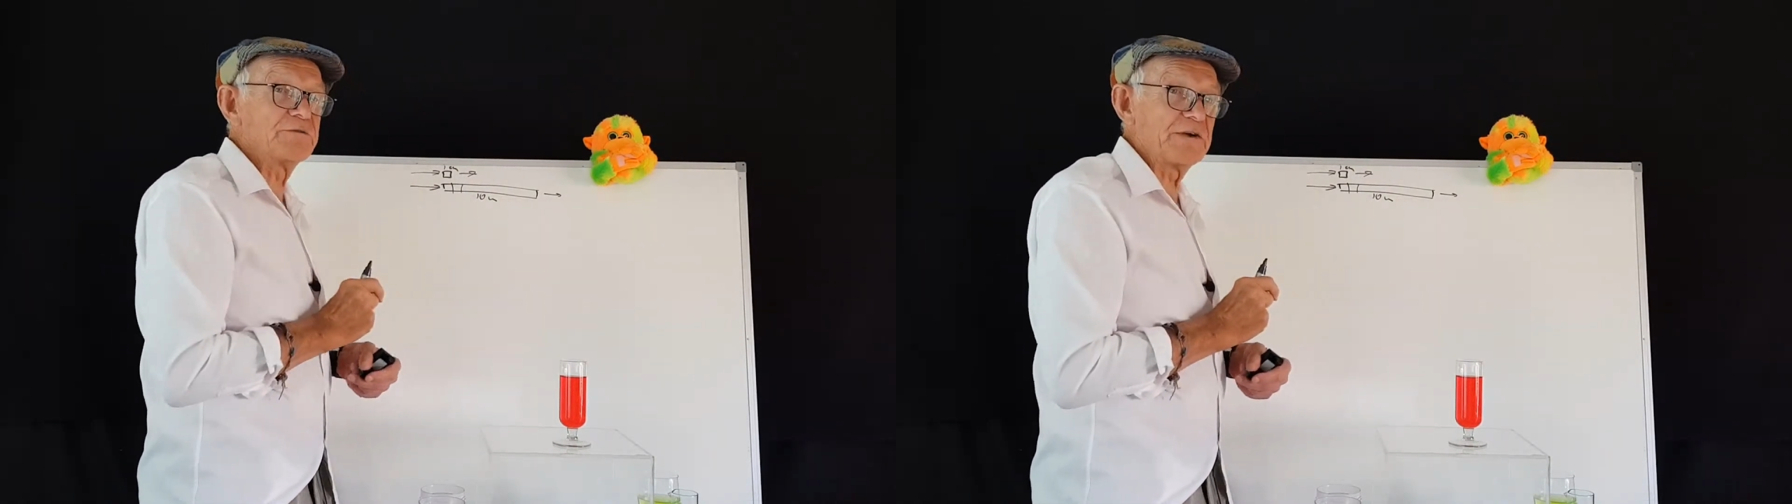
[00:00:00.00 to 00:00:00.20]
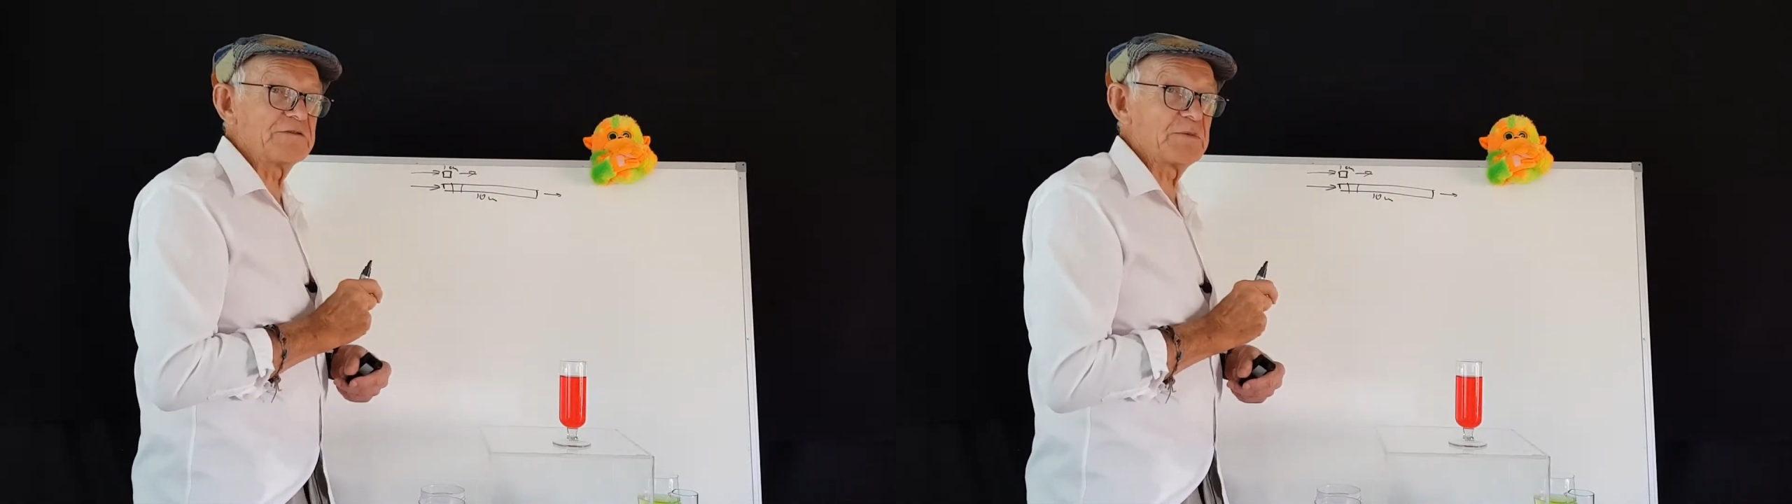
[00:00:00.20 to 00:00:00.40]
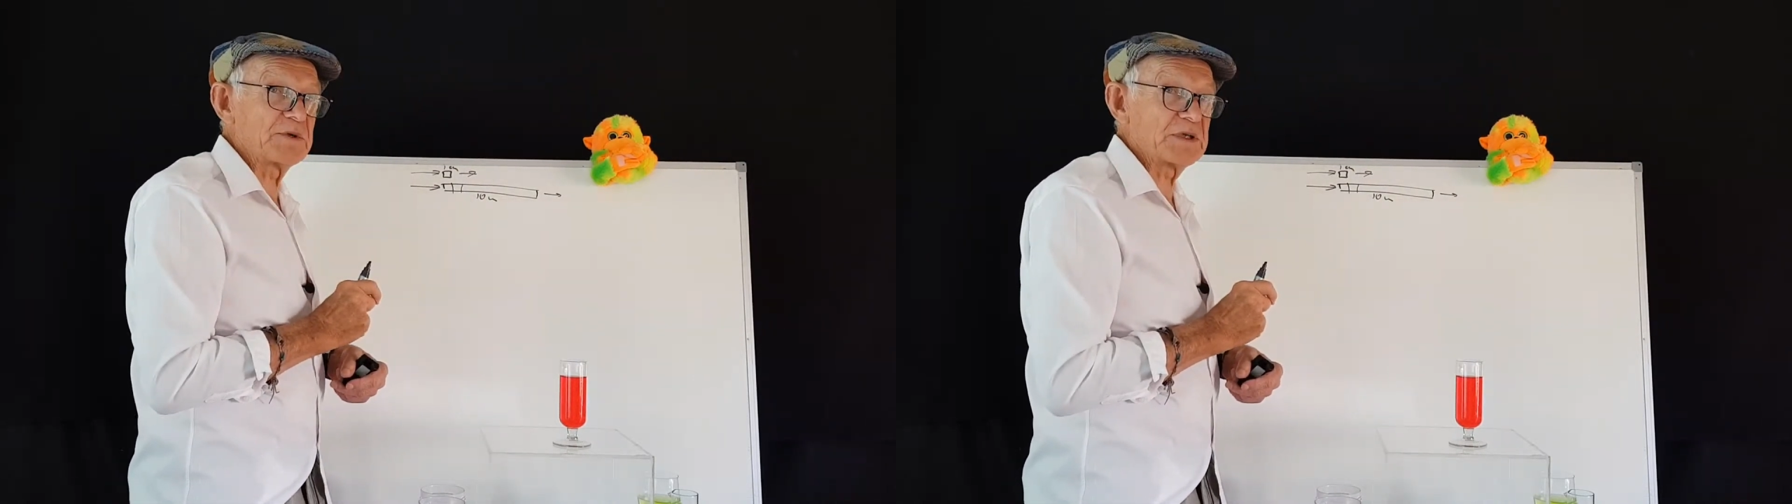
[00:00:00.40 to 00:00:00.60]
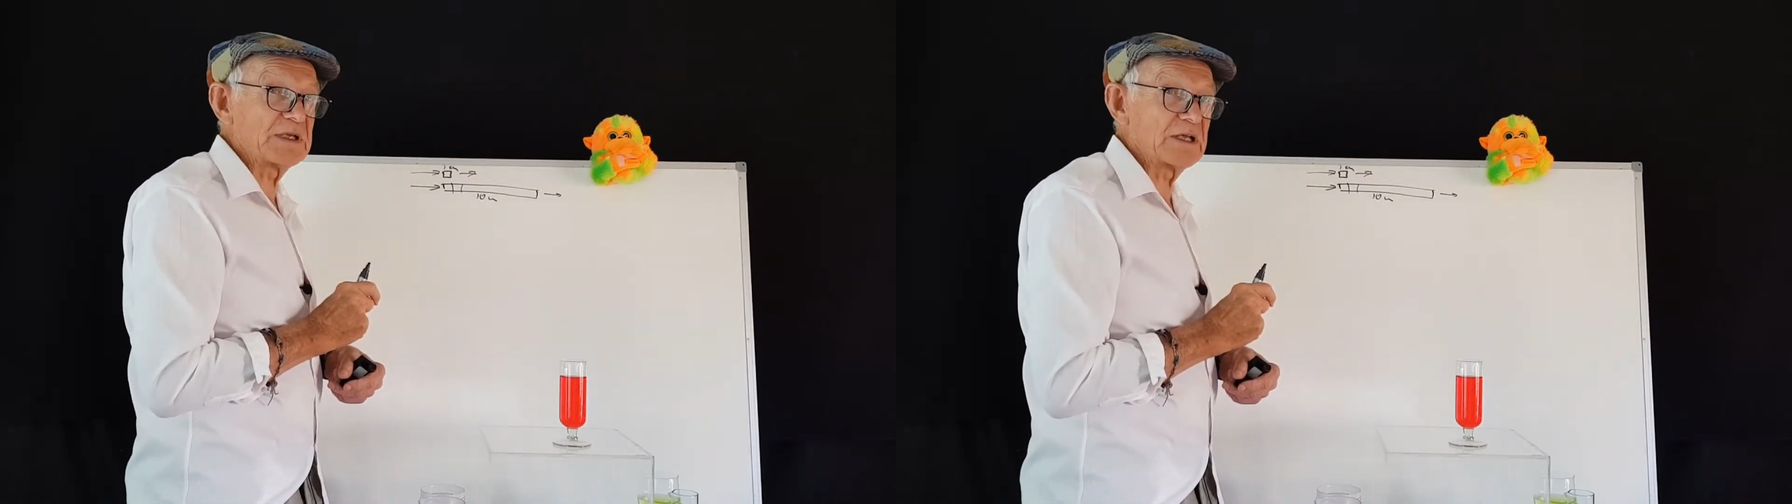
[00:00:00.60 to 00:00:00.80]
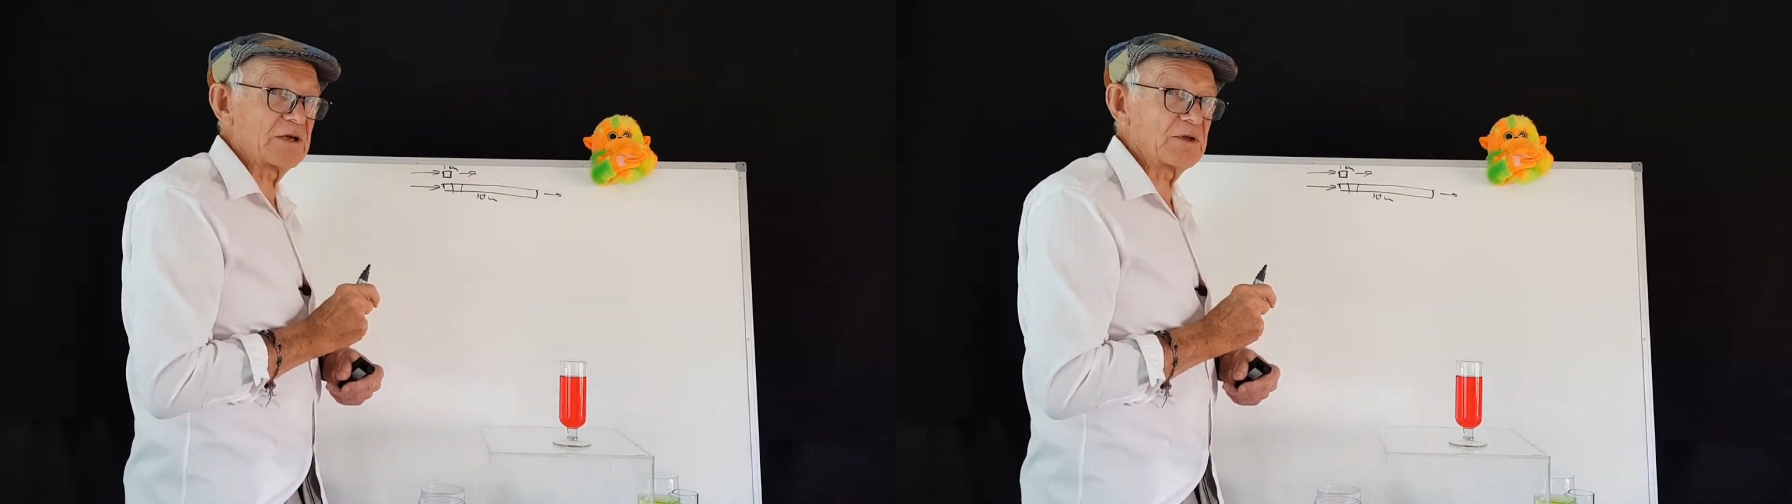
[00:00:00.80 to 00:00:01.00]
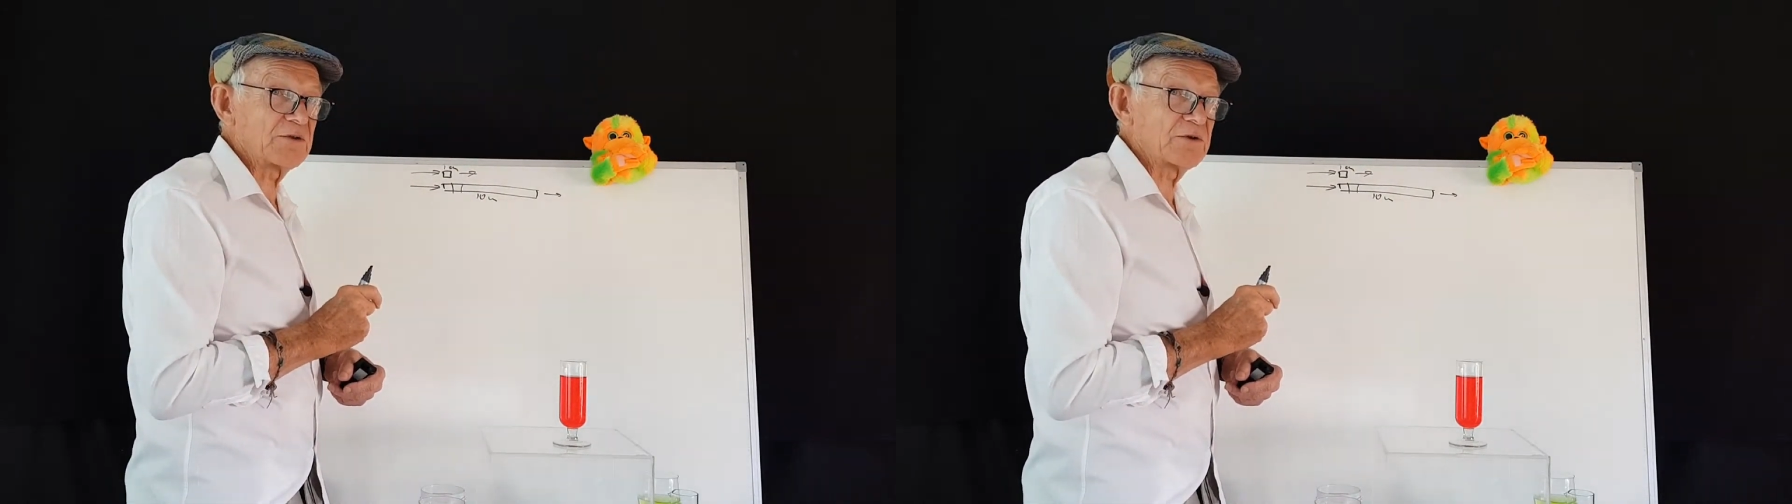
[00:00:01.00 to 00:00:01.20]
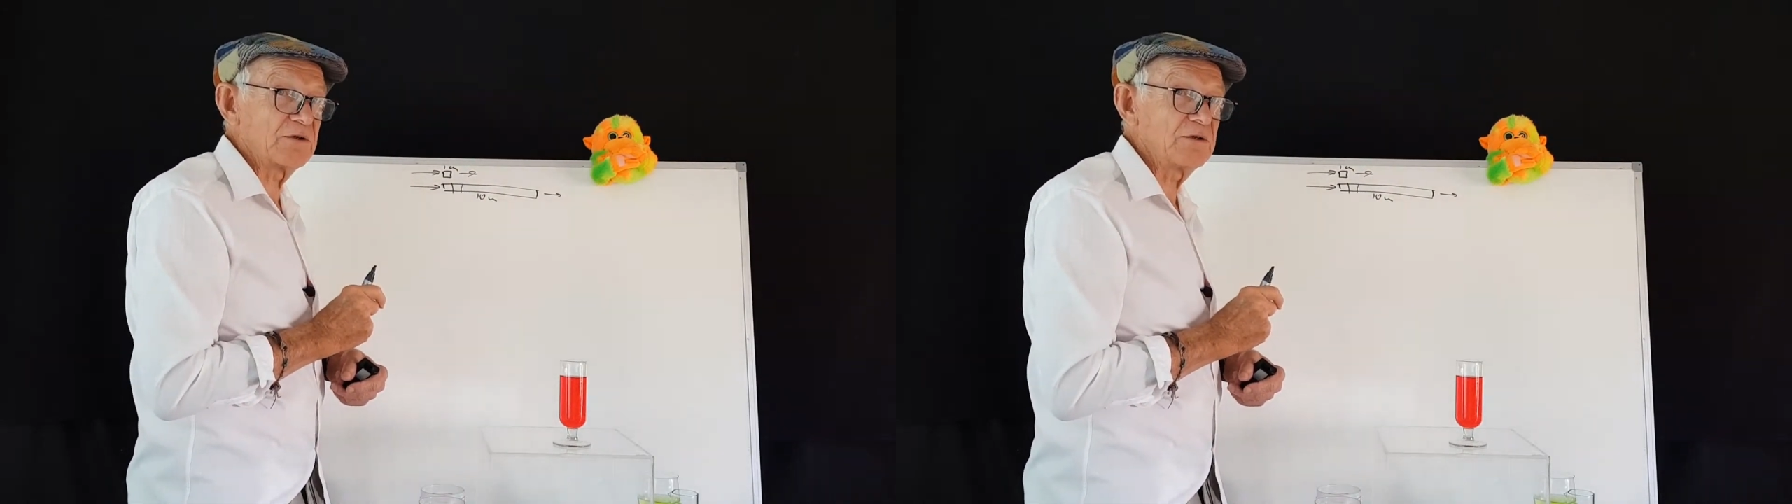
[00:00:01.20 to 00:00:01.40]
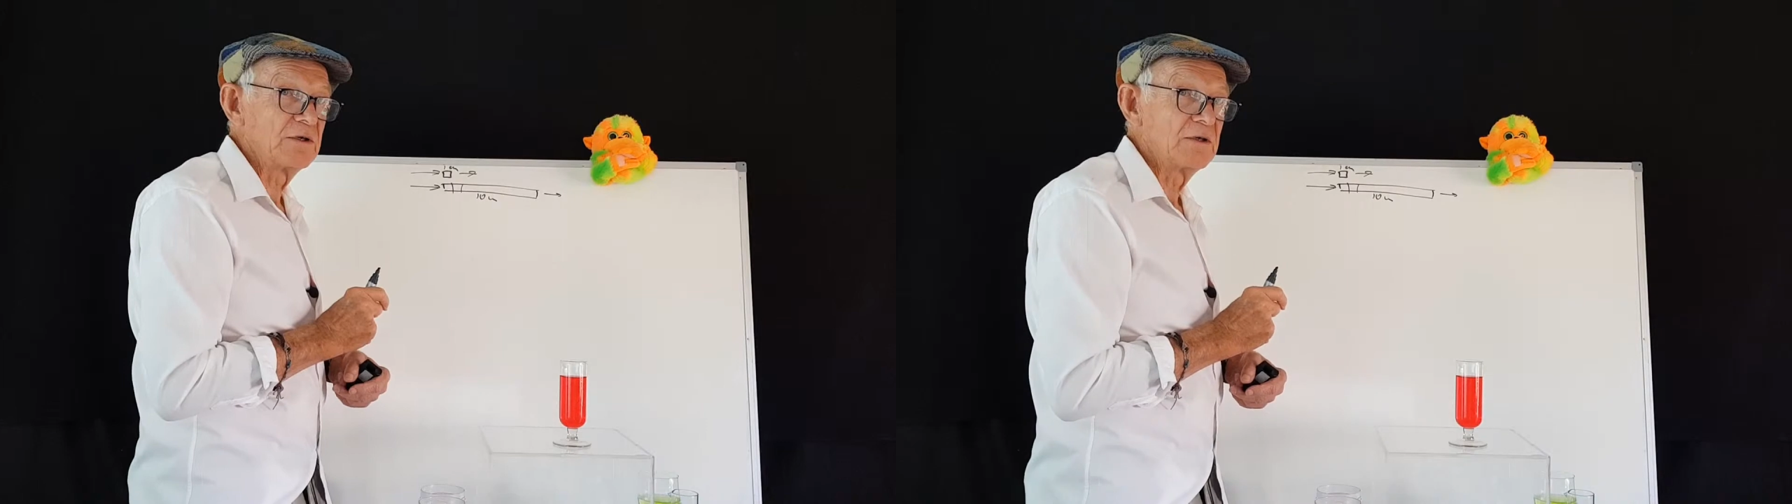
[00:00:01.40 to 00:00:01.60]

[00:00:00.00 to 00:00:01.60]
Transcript: 50% going through,